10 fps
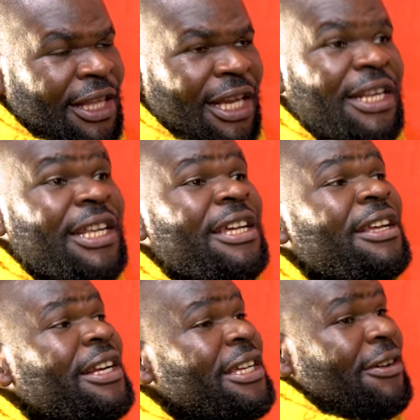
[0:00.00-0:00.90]
then re-
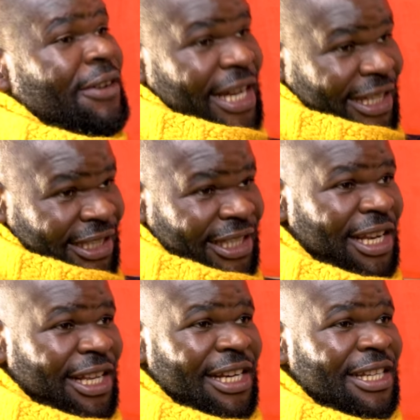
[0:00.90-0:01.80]
reconnect. Then,
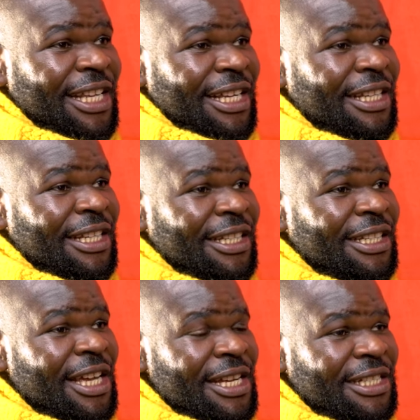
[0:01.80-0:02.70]
then reconnect. Then, That's
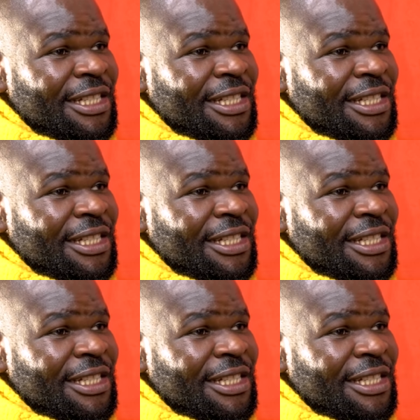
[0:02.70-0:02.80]
yes. why